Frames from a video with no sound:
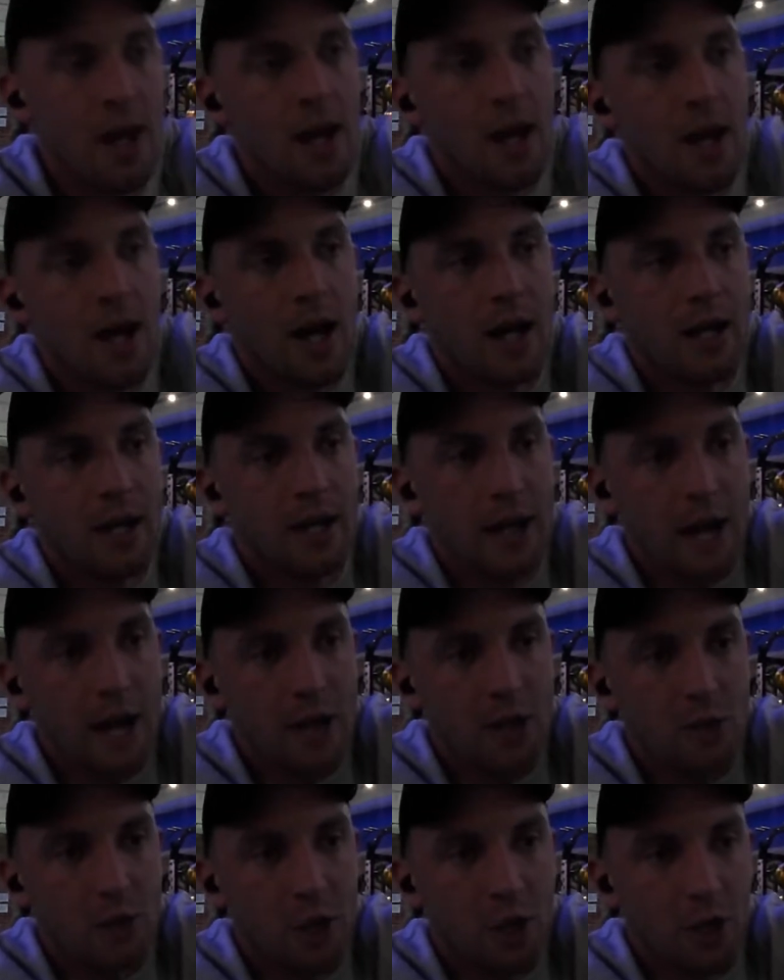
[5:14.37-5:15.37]
And then
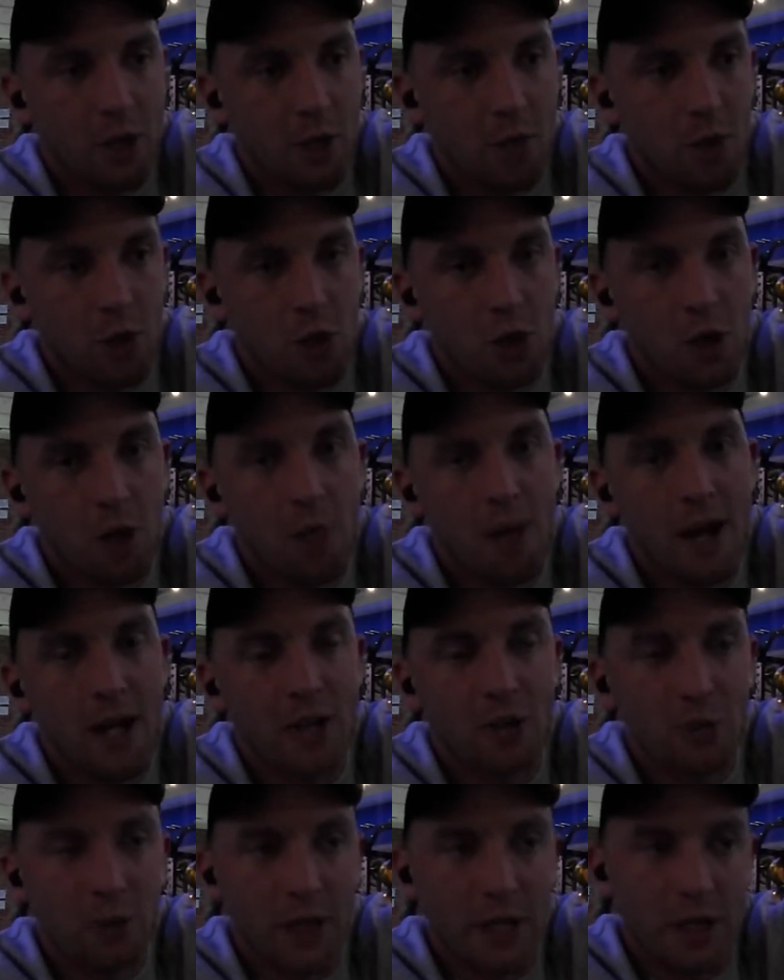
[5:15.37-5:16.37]
as we kind of push up, as
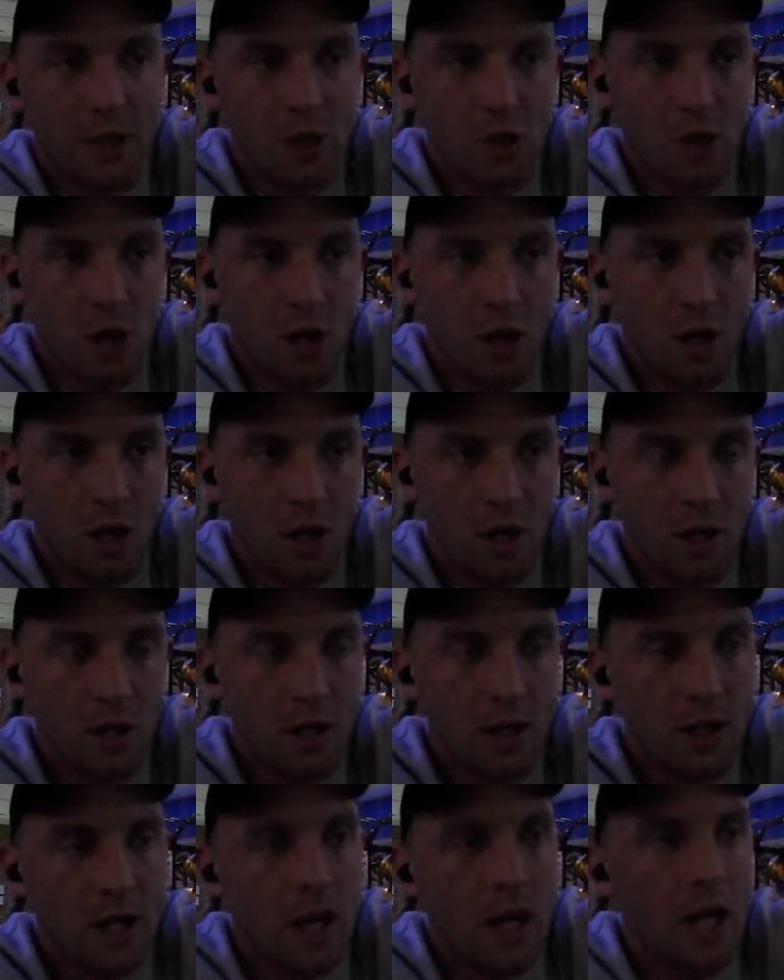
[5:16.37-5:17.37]
we get stronger
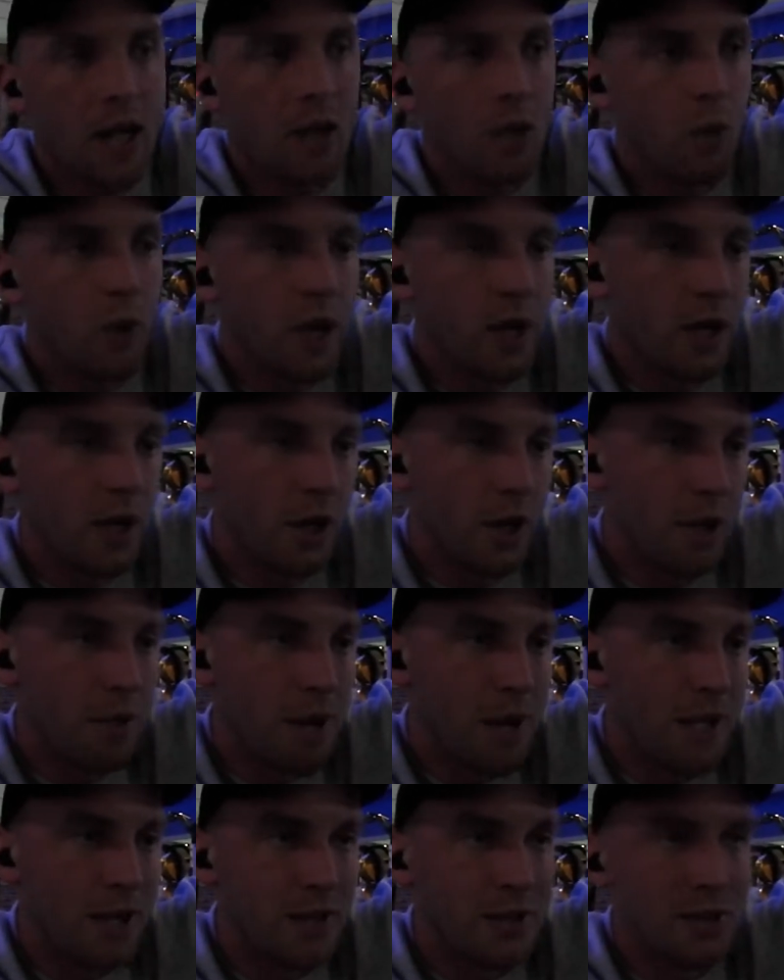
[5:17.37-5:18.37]
and the weight kind of
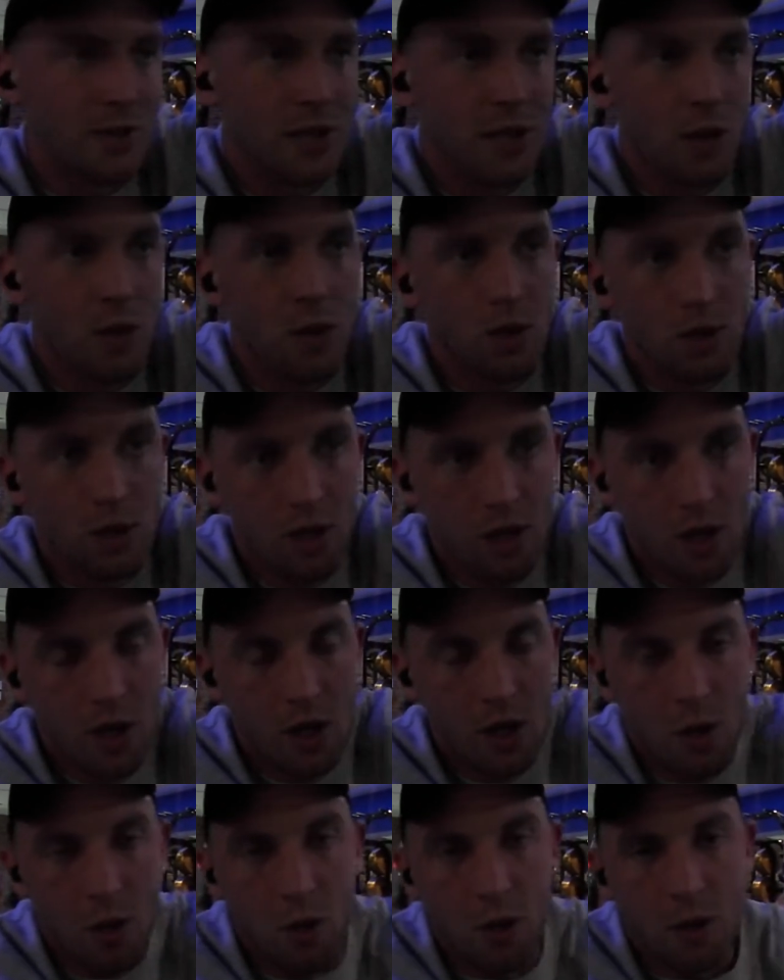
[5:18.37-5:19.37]
balances out,
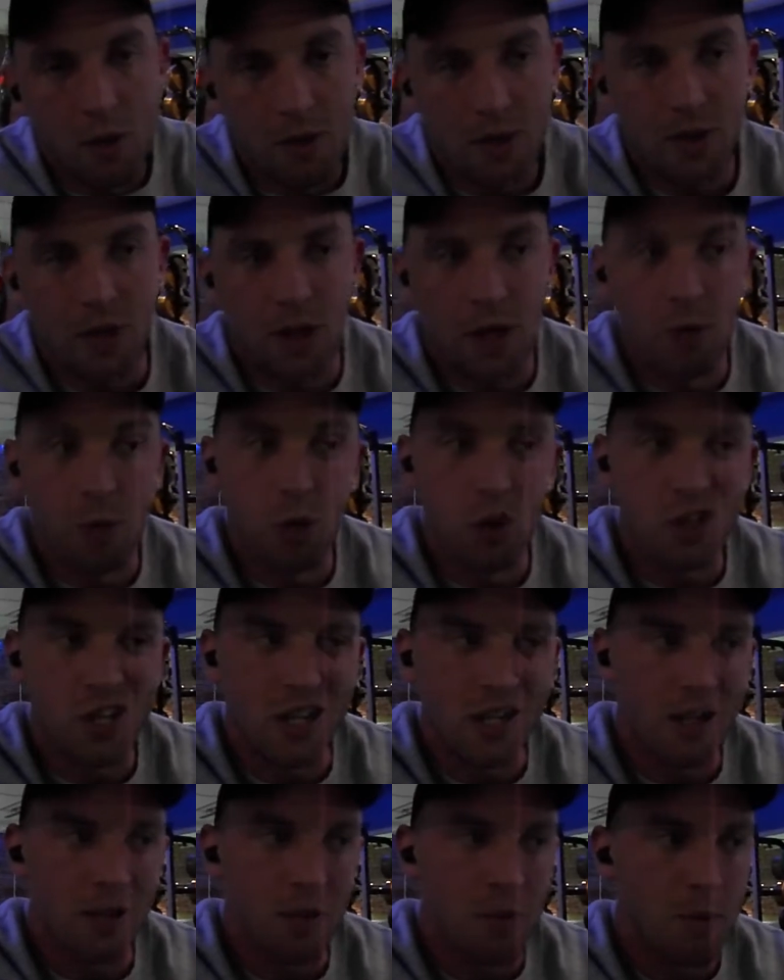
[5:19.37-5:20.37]
we're able to kind of push that
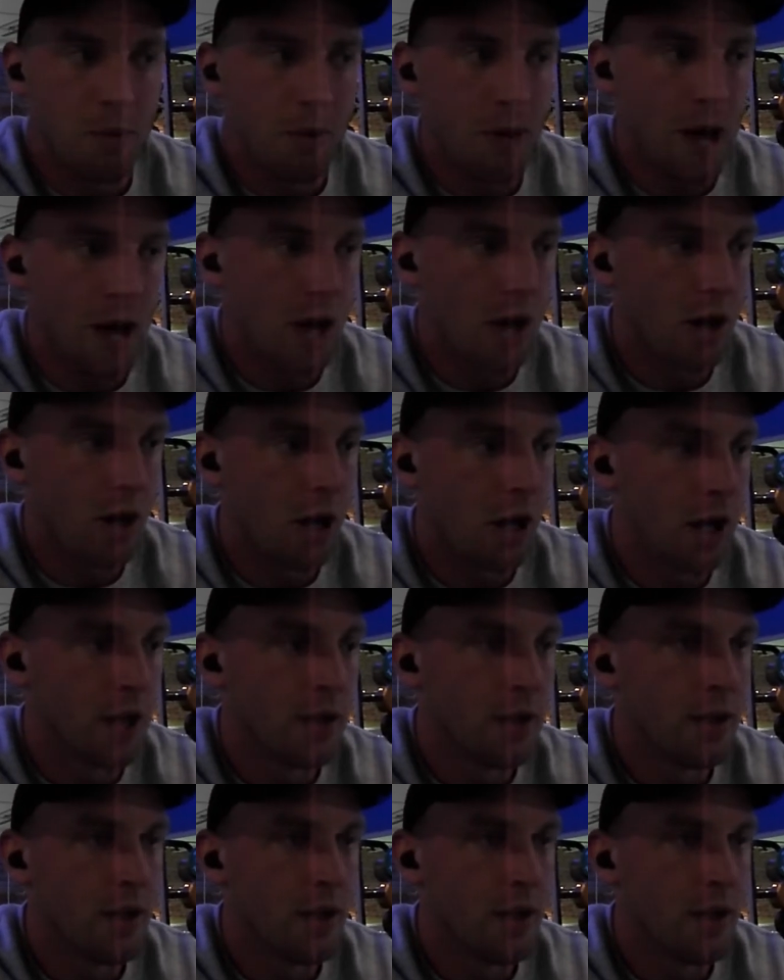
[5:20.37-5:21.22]
little bit harder on it.